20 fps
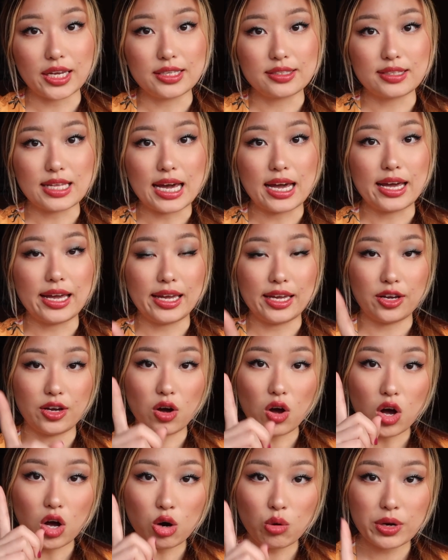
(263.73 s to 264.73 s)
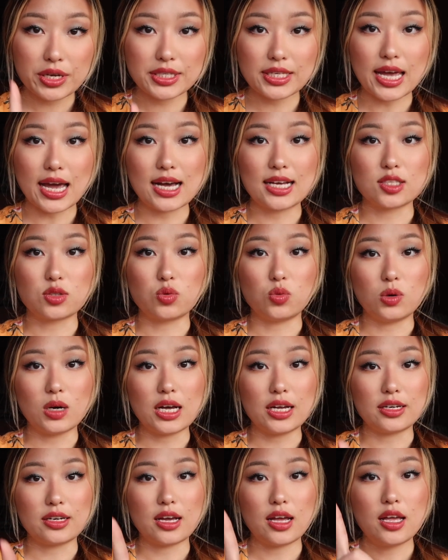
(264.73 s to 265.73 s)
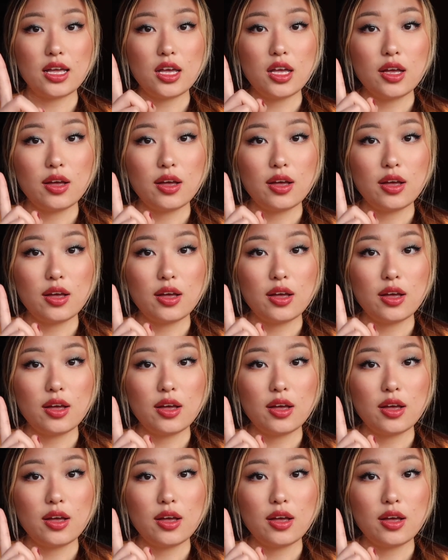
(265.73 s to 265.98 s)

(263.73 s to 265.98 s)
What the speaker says: is that it always has 1